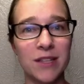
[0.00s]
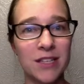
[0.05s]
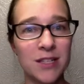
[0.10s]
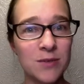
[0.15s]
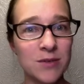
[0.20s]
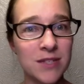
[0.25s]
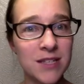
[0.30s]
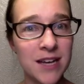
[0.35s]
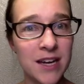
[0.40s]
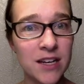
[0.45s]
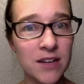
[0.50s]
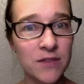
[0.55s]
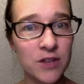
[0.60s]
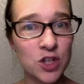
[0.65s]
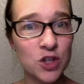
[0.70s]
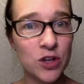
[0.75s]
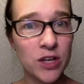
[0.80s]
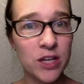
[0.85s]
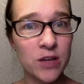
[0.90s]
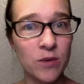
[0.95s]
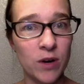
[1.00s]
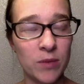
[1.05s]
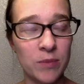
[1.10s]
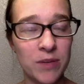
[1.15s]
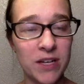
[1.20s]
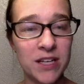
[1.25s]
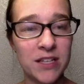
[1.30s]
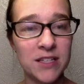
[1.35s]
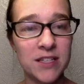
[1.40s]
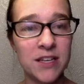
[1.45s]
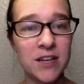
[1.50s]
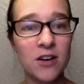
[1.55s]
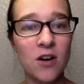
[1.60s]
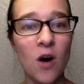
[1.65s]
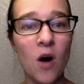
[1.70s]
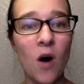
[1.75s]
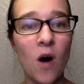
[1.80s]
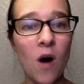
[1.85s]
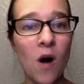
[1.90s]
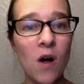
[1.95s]
This one's kind of a tricky one because they're
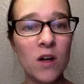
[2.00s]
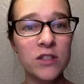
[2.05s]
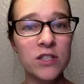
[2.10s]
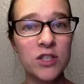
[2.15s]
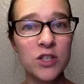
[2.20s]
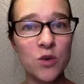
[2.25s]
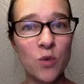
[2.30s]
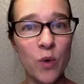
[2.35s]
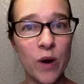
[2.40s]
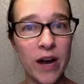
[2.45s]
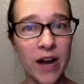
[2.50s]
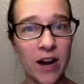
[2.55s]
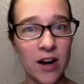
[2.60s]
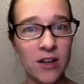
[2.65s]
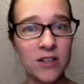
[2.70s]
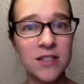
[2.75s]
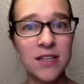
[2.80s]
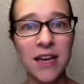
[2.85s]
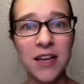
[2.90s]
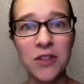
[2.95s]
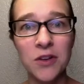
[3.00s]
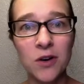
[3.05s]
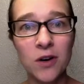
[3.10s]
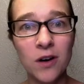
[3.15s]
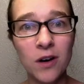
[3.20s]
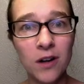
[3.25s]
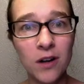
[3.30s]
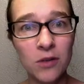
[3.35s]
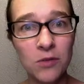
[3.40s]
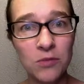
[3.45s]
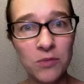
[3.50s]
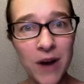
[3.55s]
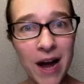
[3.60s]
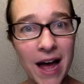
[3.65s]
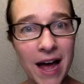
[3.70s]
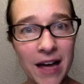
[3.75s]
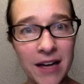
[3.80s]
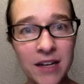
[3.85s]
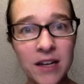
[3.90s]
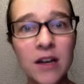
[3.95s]
all squares and they're all
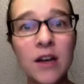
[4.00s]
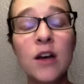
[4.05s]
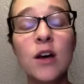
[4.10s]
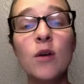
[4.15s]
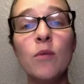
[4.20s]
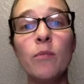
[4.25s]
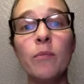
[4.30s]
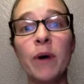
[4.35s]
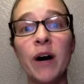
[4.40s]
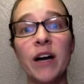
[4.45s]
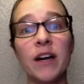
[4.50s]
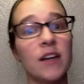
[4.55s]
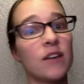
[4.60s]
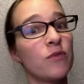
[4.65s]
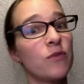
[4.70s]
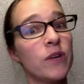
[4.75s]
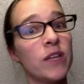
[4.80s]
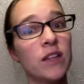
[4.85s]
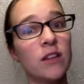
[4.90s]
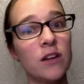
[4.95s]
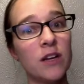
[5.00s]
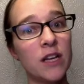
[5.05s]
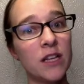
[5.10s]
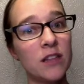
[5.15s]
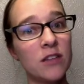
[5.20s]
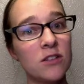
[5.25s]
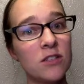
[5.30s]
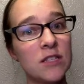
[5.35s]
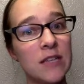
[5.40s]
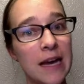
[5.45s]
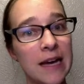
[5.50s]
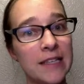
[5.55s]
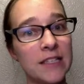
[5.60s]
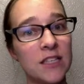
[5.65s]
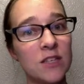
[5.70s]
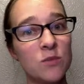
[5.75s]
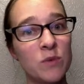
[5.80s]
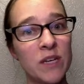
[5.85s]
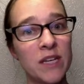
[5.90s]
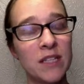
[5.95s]
red, but if we look at their
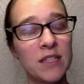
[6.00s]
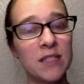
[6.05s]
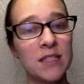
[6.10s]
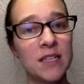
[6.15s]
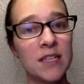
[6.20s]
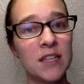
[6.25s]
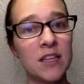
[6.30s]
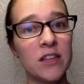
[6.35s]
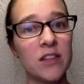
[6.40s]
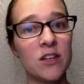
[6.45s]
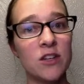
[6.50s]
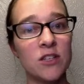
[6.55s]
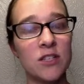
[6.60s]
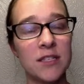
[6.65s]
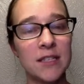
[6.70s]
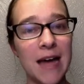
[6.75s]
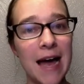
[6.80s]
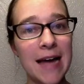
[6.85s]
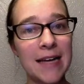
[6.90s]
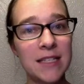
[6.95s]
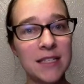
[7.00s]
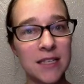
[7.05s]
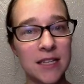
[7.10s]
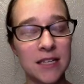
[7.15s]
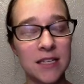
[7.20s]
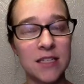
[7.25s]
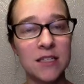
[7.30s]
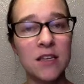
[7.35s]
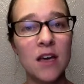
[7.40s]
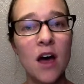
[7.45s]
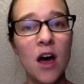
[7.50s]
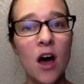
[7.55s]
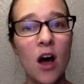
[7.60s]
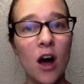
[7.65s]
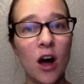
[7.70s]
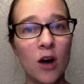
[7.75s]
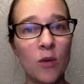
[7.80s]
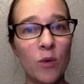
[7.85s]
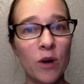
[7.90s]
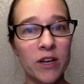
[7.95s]
sizes, we can see that their sizes
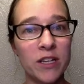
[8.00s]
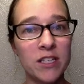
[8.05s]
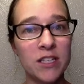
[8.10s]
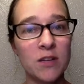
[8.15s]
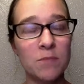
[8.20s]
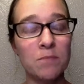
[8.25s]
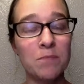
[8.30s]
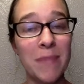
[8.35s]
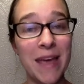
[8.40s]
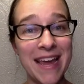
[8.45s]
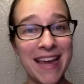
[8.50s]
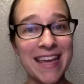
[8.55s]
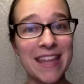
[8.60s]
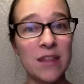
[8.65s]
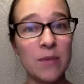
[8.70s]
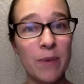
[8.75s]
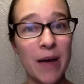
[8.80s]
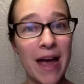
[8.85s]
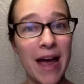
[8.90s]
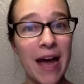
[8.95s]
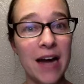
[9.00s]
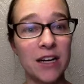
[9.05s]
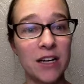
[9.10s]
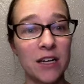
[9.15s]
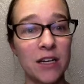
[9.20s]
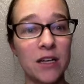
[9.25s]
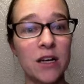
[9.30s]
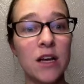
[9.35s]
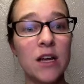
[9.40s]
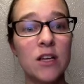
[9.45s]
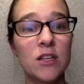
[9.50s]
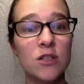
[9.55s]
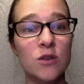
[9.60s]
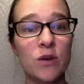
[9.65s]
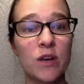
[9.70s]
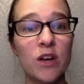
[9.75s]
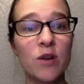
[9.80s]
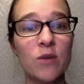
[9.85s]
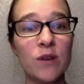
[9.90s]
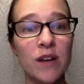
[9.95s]
are what is making the pattern. So
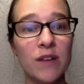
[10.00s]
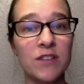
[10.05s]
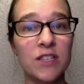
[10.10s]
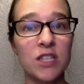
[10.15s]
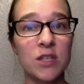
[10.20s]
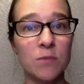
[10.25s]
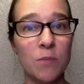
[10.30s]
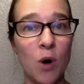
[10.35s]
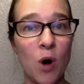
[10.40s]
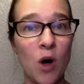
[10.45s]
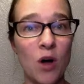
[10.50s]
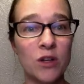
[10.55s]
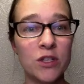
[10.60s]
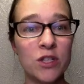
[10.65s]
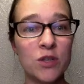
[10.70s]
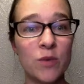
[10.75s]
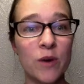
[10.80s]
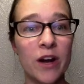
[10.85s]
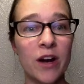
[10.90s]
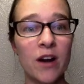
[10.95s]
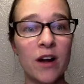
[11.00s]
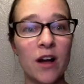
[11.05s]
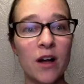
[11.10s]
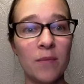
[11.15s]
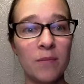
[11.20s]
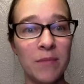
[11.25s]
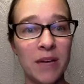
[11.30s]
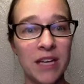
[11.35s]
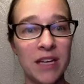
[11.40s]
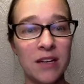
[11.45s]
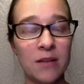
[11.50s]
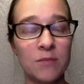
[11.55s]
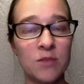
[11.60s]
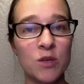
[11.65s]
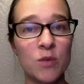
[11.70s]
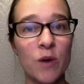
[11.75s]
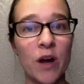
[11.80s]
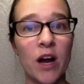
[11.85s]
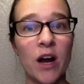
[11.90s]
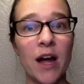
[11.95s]
here we have a small square, a medium
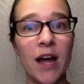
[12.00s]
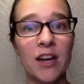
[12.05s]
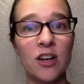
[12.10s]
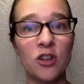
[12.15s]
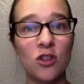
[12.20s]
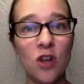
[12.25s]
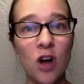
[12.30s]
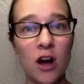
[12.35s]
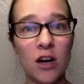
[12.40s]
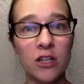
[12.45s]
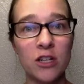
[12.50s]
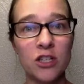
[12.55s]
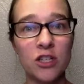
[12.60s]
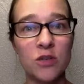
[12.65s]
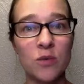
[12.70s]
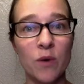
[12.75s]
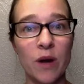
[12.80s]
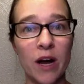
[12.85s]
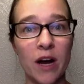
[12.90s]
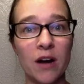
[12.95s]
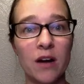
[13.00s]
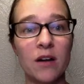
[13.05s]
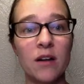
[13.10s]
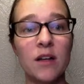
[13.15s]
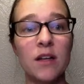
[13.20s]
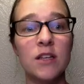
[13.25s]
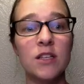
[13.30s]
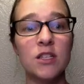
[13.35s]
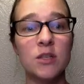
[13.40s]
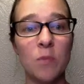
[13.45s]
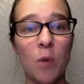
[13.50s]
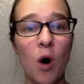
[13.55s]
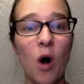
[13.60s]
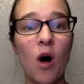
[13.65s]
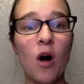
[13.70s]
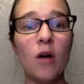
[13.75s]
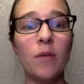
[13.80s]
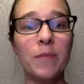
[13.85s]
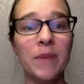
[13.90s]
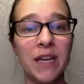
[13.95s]
square, and a large square.
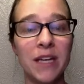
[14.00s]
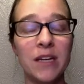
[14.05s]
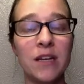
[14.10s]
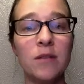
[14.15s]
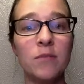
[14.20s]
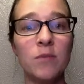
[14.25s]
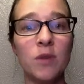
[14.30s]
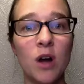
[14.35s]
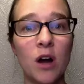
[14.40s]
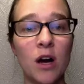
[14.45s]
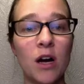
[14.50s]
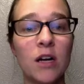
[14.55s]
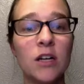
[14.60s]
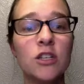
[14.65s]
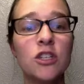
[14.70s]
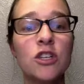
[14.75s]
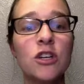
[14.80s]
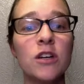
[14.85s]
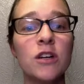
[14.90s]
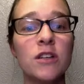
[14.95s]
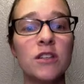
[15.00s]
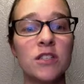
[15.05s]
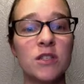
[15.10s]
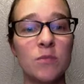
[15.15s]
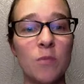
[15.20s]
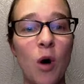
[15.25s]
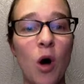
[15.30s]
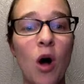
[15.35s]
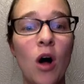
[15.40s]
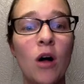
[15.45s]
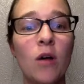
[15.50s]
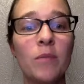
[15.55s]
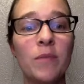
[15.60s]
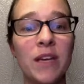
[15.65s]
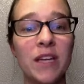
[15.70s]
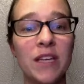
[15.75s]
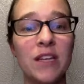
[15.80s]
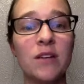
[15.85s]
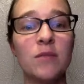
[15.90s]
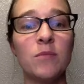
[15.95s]
Small, medium, large, small,
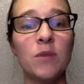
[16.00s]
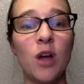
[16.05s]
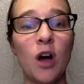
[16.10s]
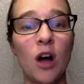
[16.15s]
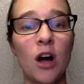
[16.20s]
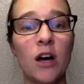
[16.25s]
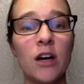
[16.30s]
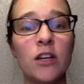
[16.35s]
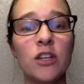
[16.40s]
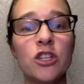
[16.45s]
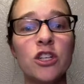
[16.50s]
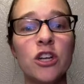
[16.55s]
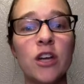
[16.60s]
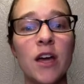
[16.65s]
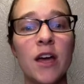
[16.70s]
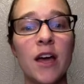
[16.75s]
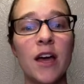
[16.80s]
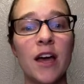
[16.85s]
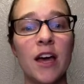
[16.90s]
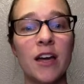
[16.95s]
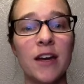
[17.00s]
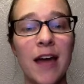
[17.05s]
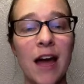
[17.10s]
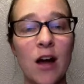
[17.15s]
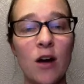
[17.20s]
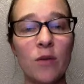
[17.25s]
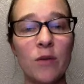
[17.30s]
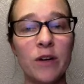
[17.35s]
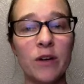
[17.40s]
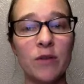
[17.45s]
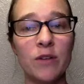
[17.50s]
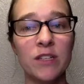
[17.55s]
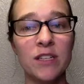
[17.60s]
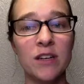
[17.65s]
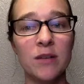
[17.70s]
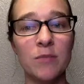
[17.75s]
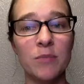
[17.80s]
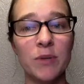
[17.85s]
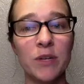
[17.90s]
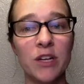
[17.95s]
medium, large. And how are we going to
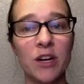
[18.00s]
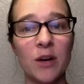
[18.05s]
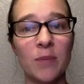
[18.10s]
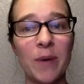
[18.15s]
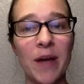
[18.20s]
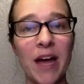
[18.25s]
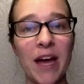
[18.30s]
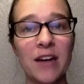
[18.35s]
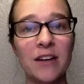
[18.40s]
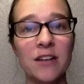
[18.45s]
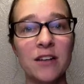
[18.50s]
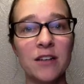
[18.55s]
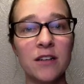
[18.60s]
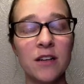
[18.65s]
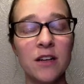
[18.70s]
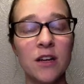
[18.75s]
complete our pattern?